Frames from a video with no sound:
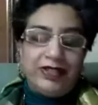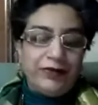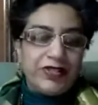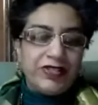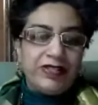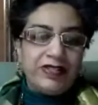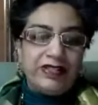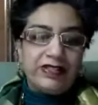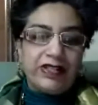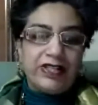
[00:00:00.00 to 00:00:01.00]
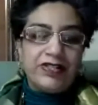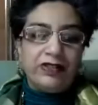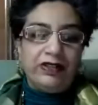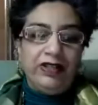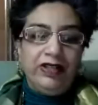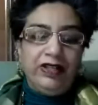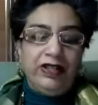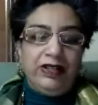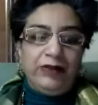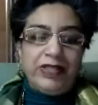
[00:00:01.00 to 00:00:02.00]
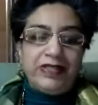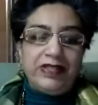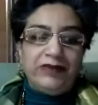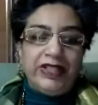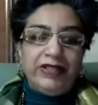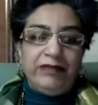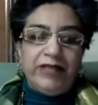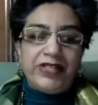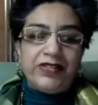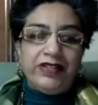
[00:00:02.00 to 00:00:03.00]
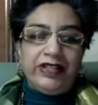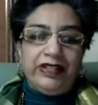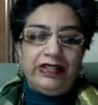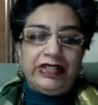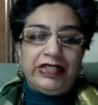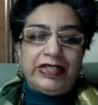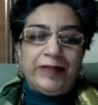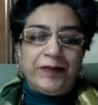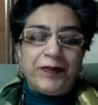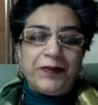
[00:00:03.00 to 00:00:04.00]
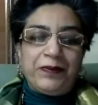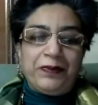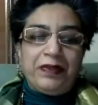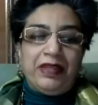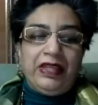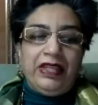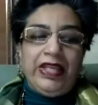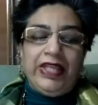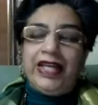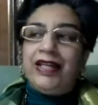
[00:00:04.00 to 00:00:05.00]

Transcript: And there was this discussion when someone had mentioned that it